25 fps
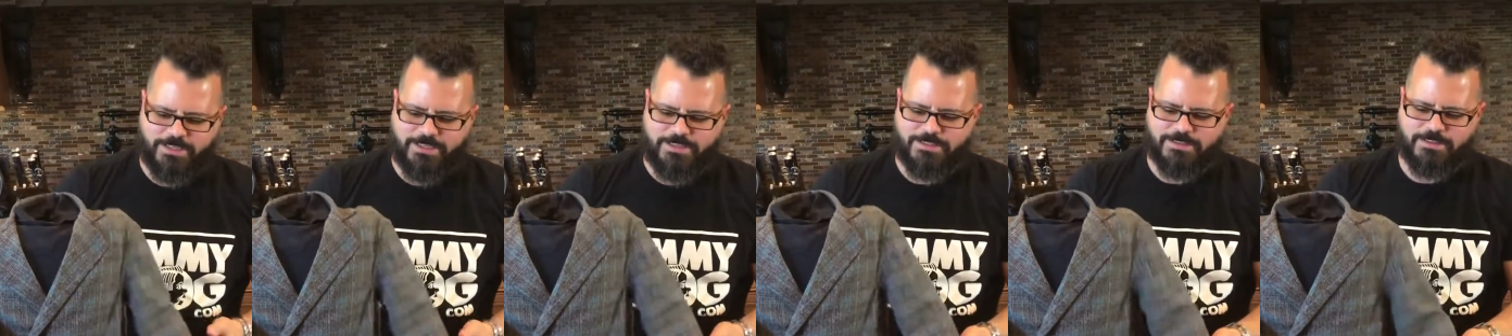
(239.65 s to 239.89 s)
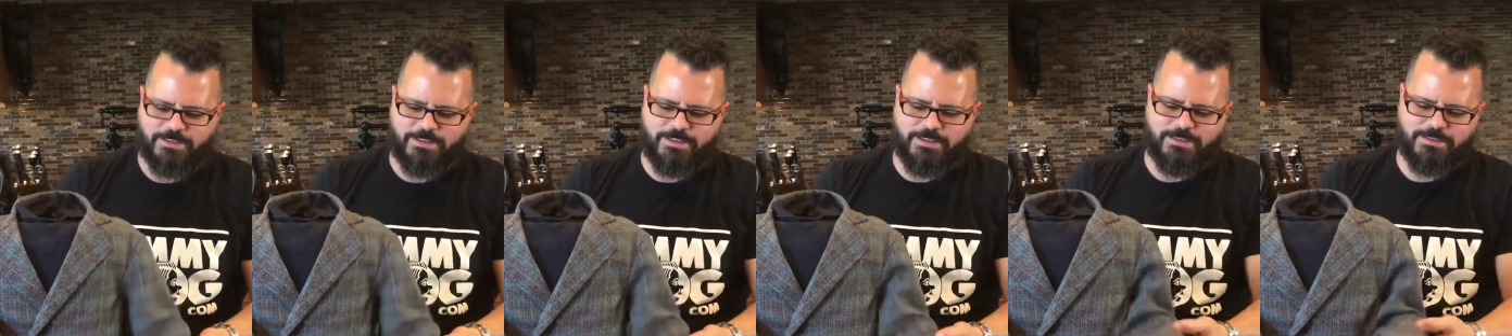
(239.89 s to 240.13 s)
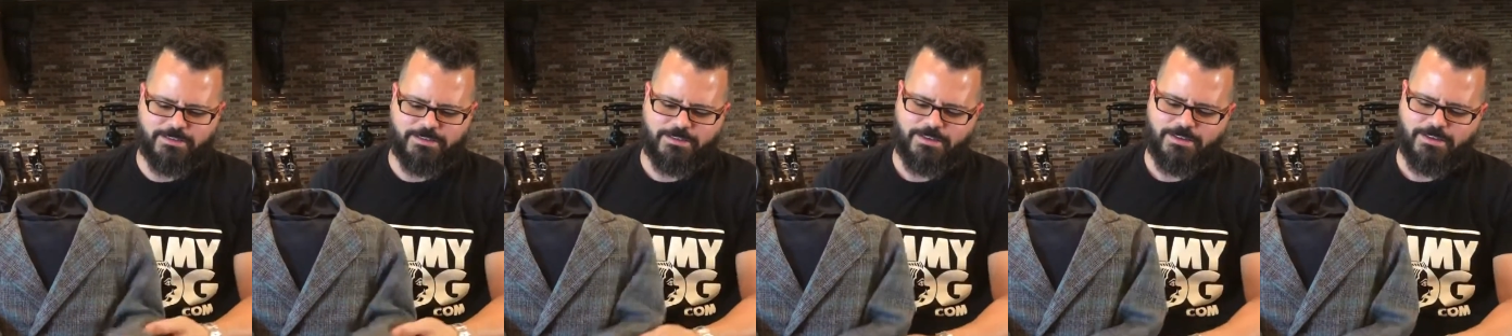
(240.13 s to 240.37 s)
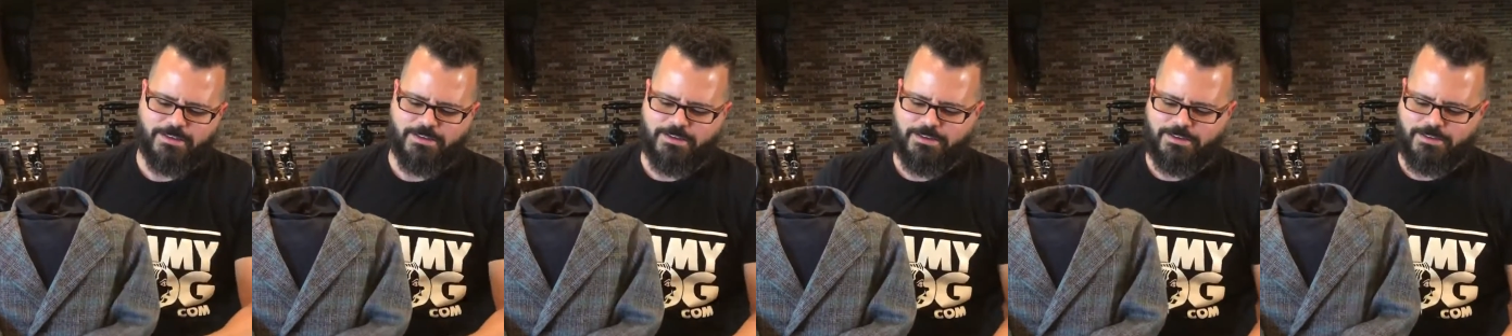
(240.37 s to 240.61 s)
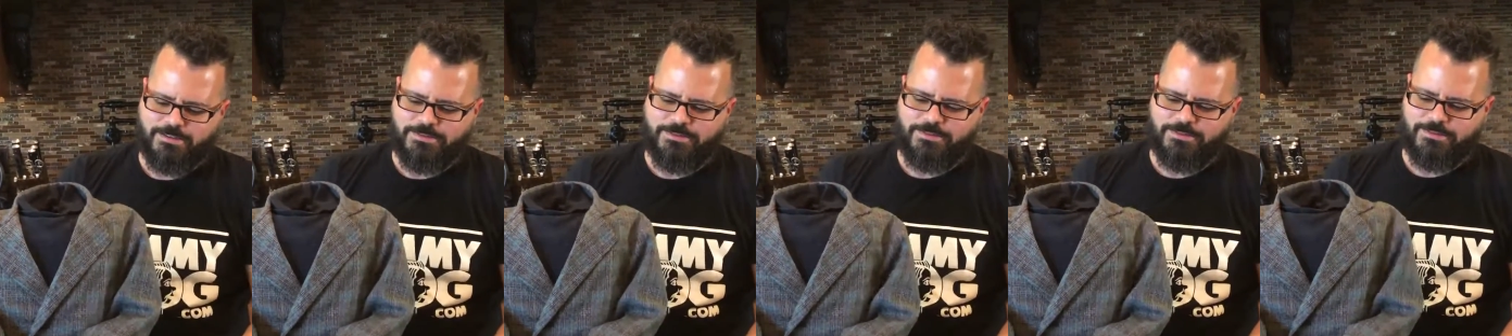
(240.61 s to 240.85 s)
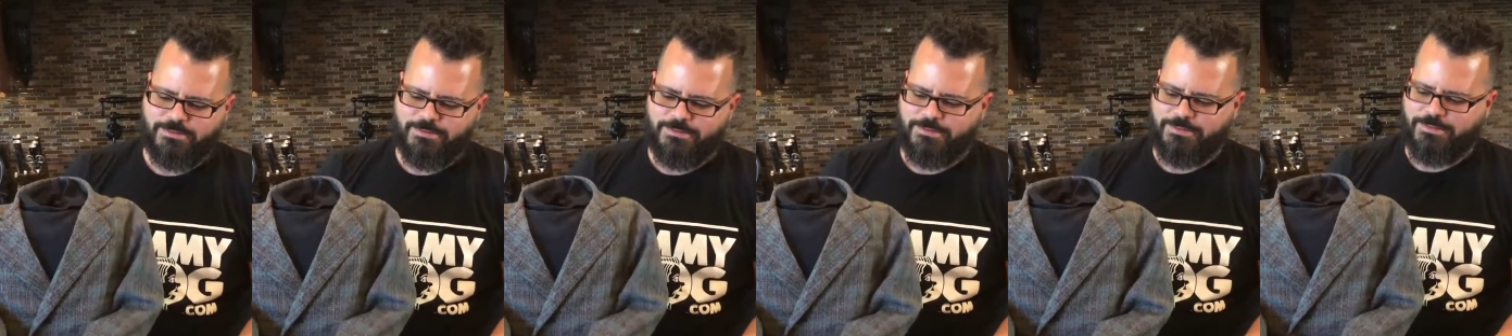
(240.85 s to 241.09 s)
easily.
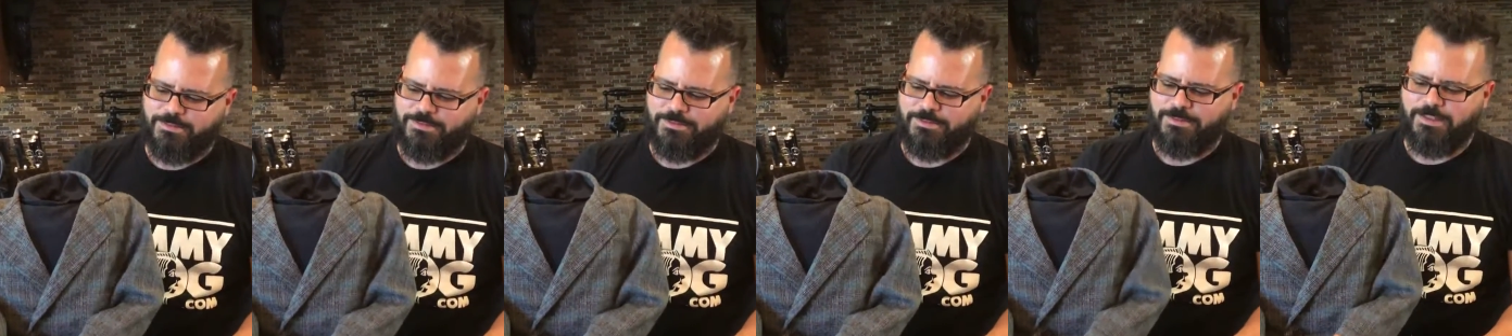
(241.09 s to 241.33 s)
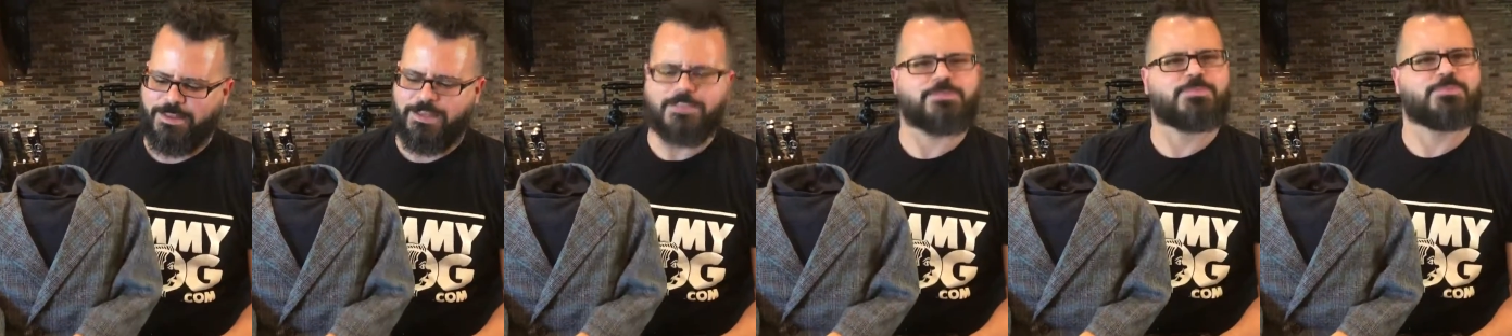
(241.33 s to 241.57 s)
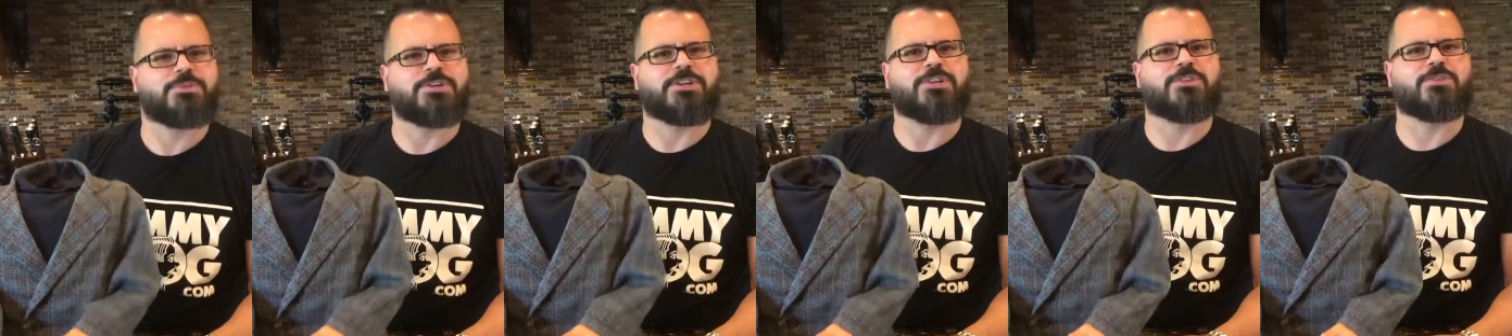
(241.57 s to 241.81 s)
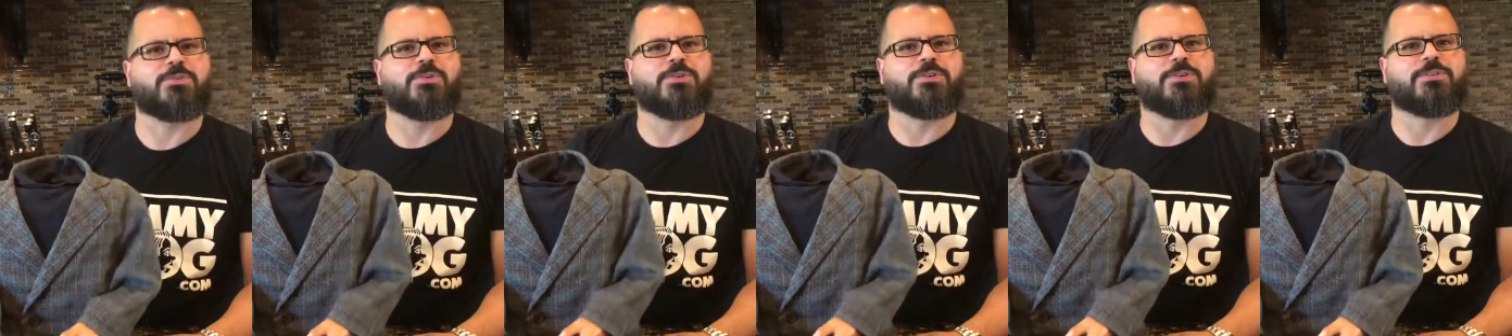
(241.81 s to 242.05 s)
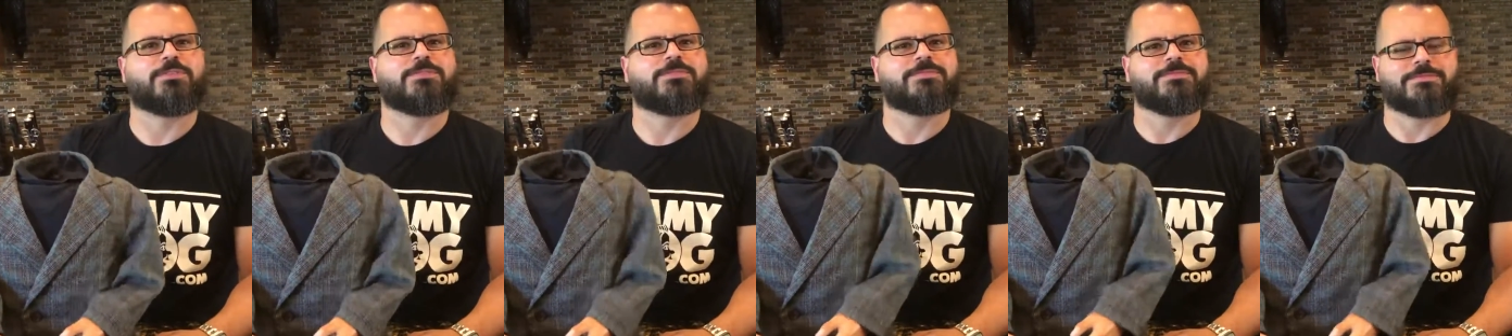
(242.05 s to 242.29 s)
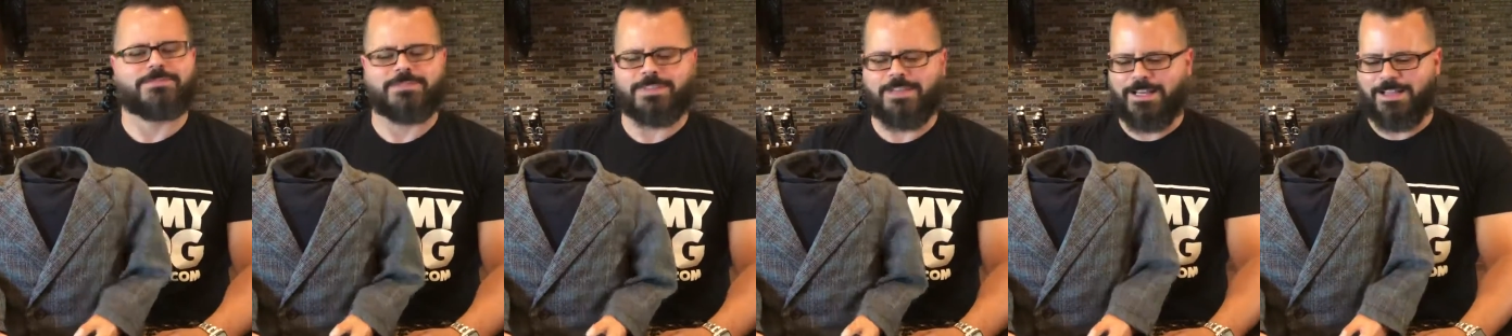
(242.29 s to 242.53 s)
That's pretty cool.
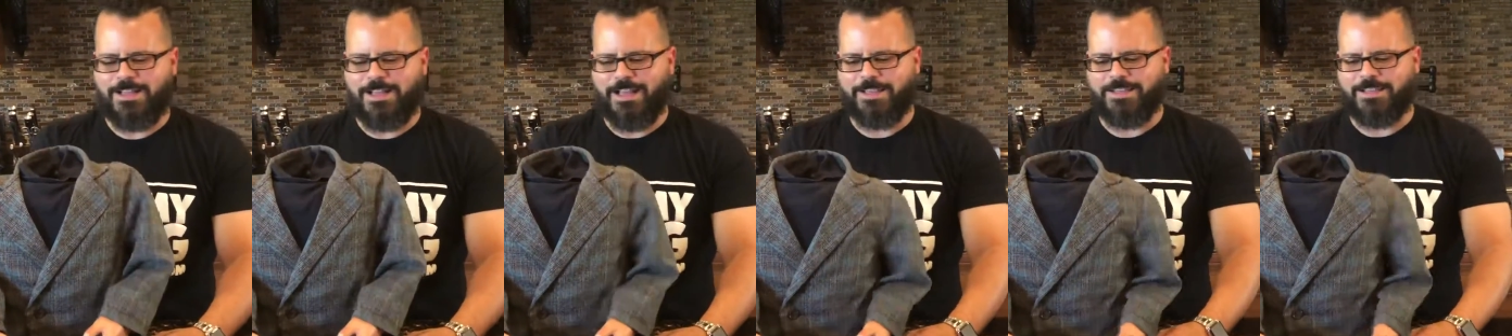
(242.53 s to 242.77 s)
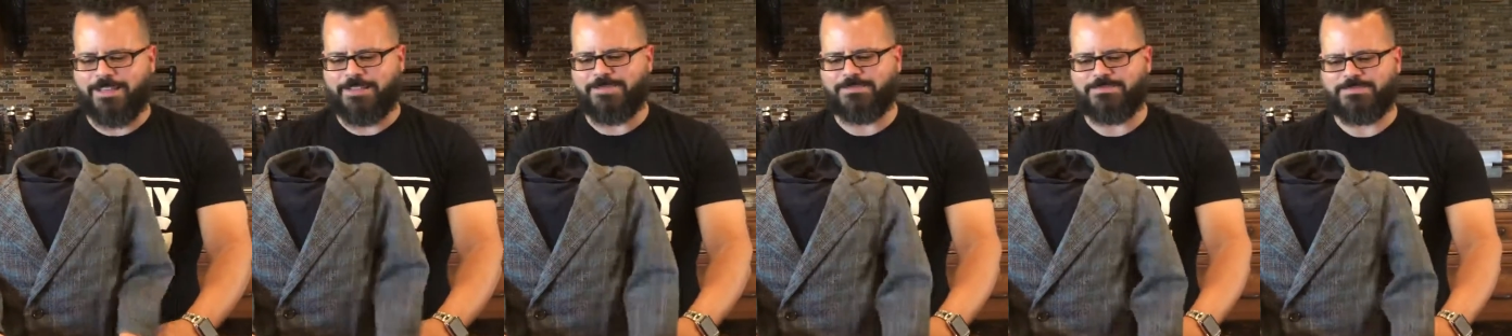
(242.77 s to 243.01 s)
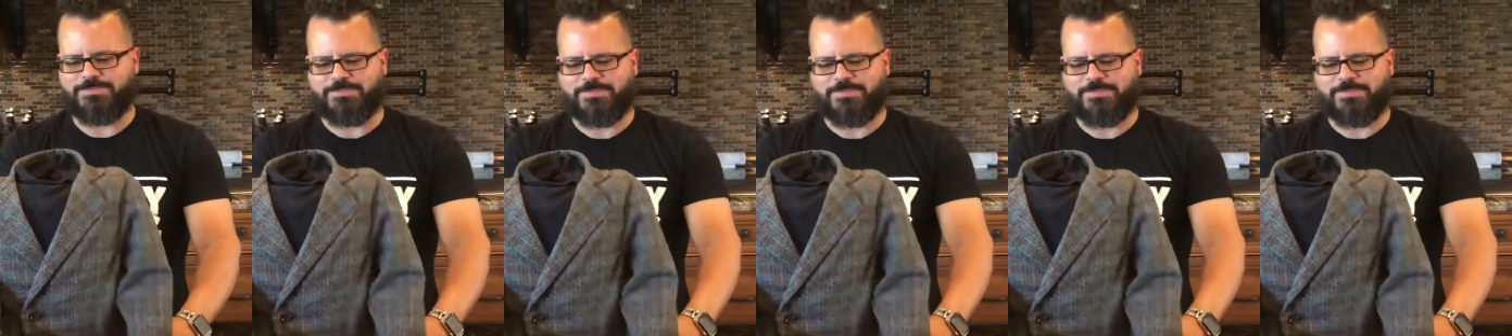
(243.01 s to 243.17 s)
I like it.